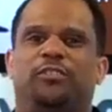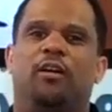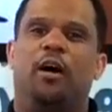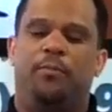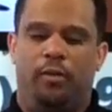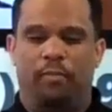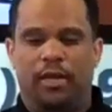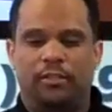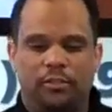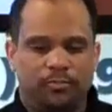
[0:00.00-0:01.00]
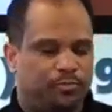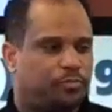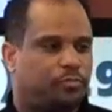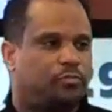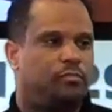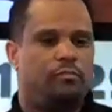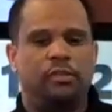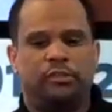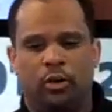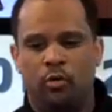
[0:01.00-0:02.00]
a couple of minutes.
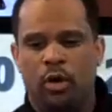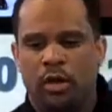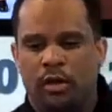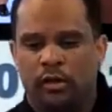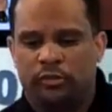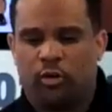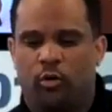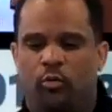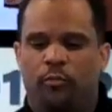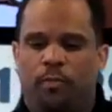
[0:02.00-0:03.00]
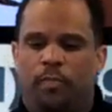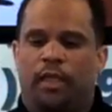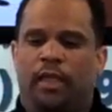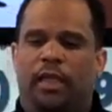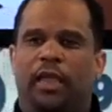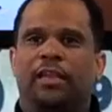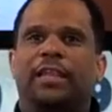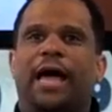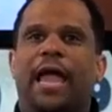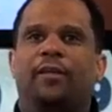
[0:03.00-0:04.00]
So in
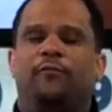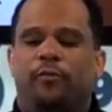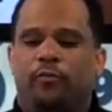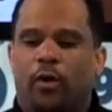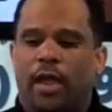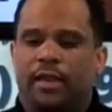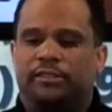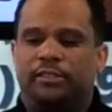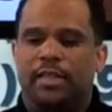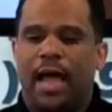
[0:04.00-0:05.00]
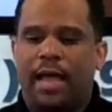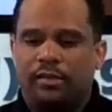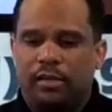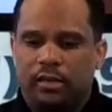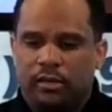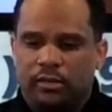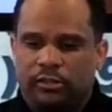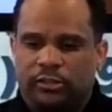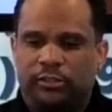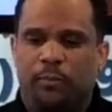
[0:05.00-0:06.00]
life, right, it's not
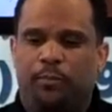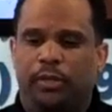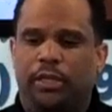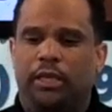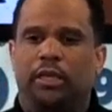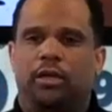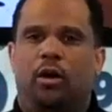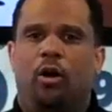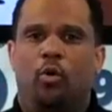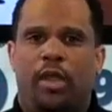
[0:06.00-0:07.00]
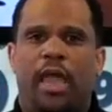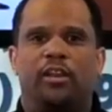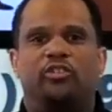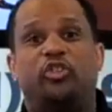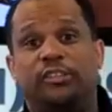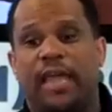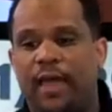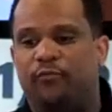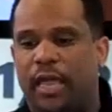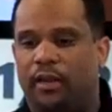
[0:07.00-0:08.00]
simply okay to just
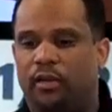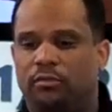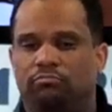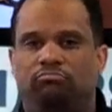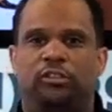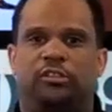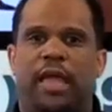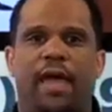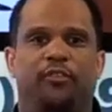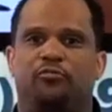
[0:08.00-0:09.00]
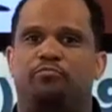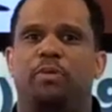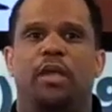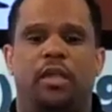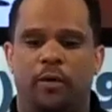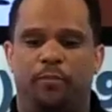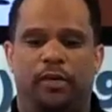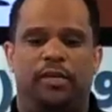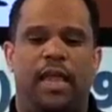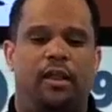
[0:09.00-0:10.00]
have data, just to have this big heap of
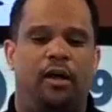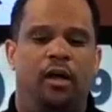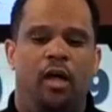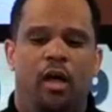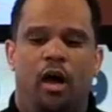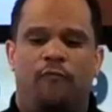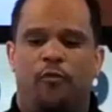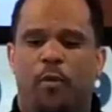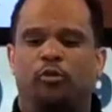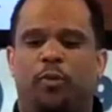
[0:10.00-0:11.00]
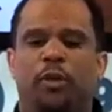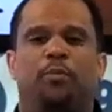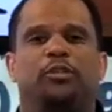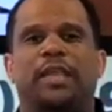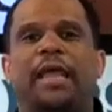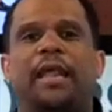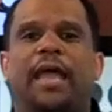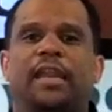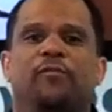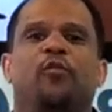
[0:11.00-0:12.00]
data. For most people, data
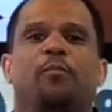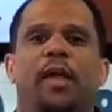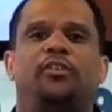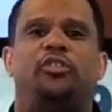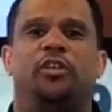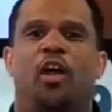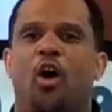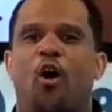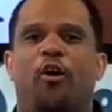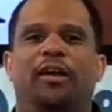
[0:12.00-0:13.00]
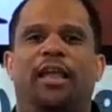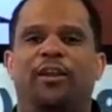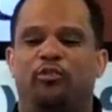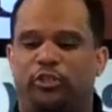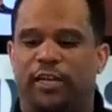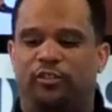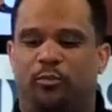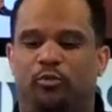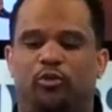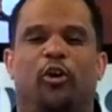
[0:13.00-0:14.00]
and information are in
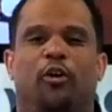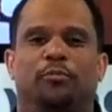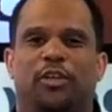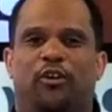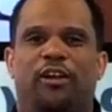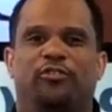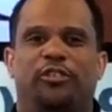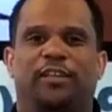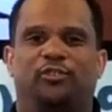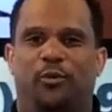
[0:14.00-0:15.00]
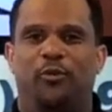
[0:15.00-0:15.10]
interchangeable terms. They're interchangeable.